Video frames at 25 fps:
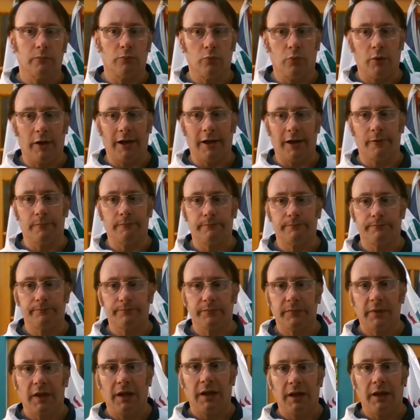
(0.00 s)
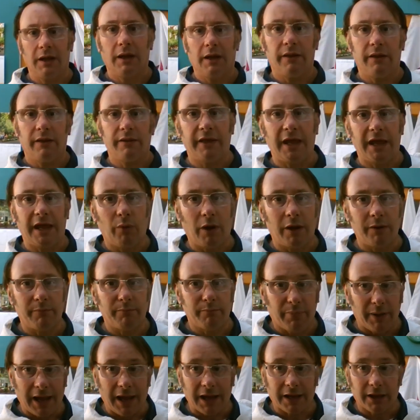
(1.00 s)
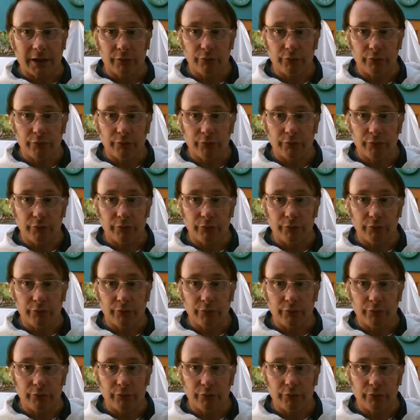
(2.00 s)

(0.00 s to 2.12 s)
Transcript: Well, they went back